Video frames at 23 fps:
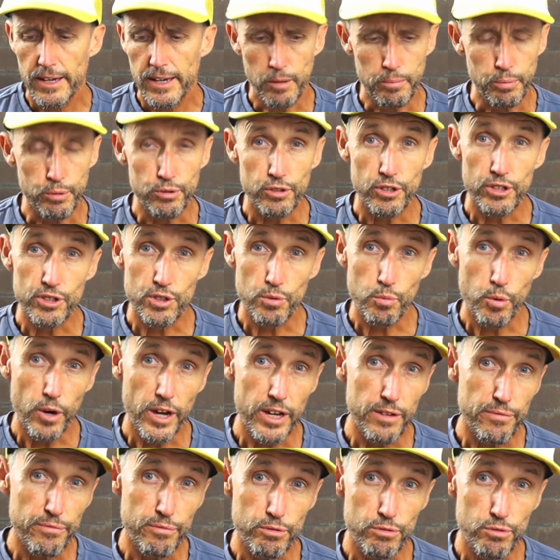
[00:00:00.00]
I'll put these
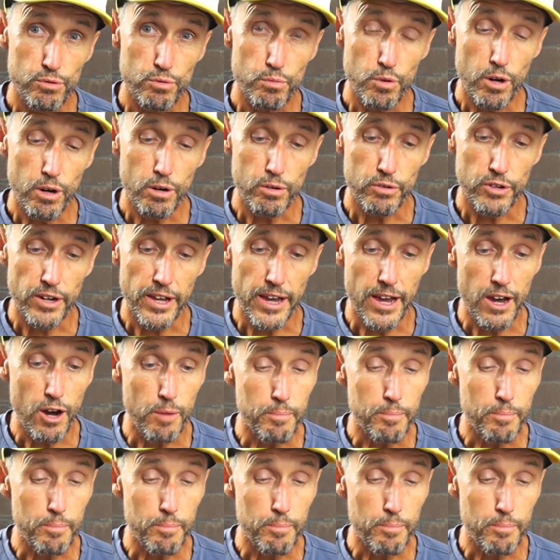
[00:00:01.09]
away for a little while now.